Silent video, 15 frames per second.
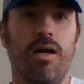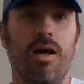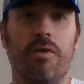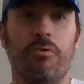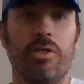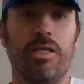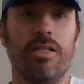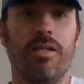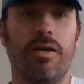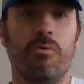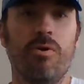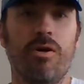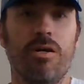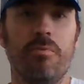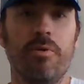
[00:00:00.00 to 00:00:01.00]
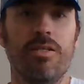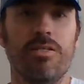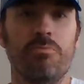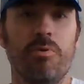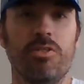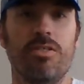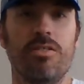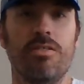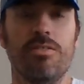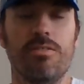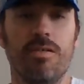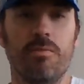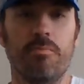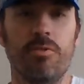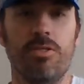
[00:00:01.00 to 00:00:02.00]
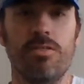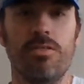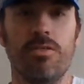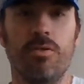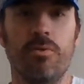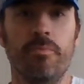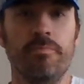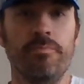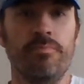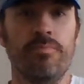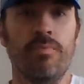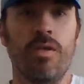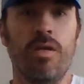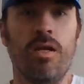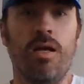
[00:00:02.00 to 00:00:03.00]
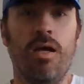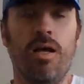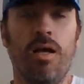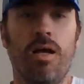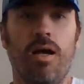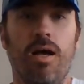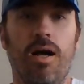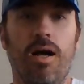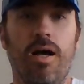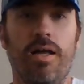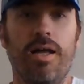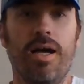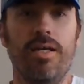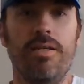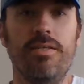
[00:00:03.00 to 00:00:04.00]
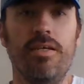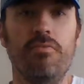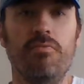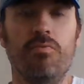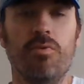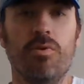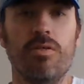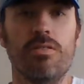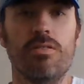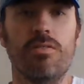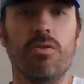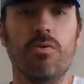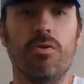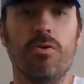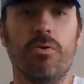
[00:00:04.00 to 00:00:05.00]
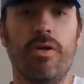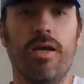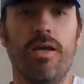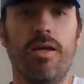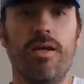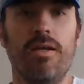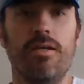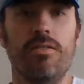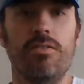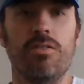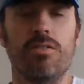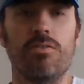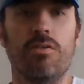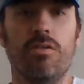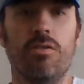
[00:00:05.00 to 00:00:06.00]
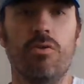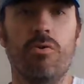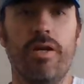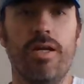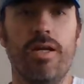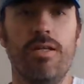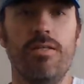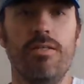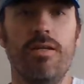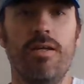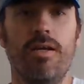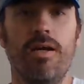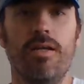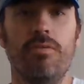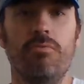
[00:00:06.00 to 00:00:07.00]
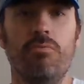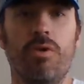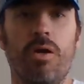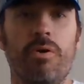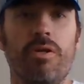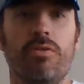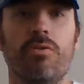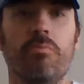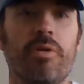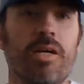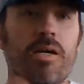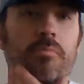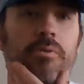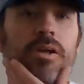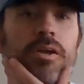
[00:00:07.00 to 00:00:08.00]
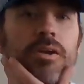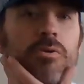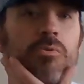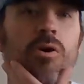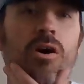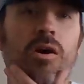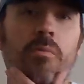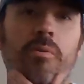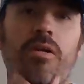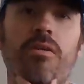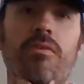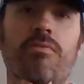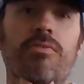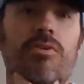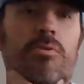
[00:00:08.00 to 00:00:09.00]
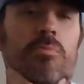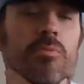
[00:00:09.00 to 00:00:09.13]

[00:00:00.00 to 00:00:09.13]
I really like watermelon, especially in the summer. So yeah, day four is going okay. Just a little rain today. When I went to go pick up my new watermelon for